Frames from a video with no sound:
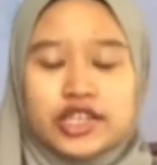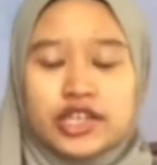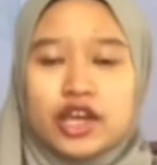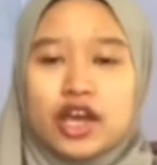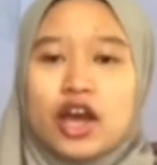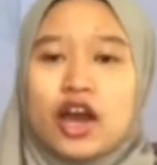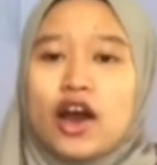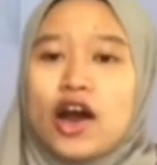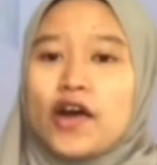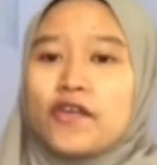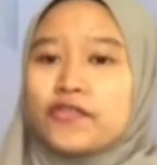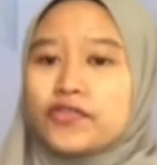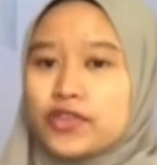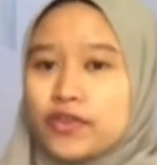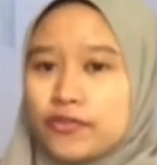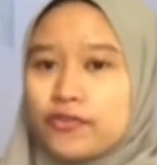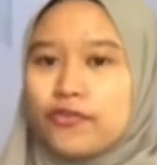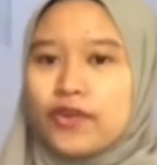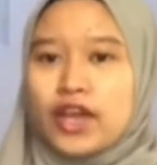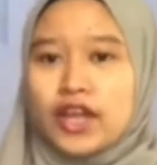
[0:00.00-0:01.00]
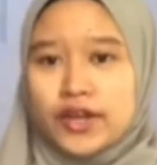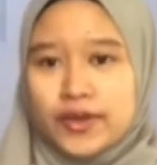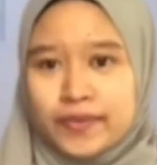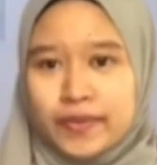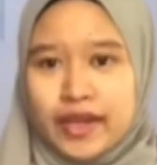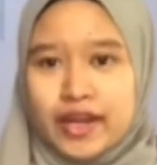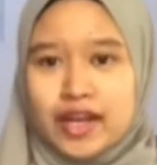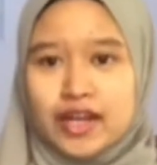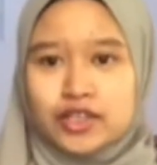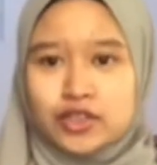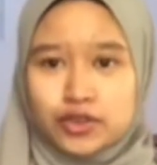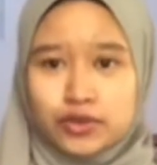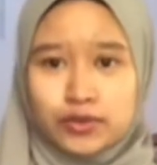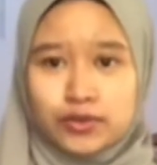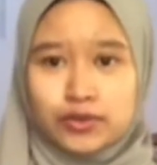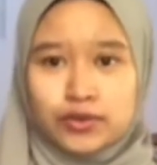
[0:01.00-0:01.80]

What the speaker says: of the phenomena too.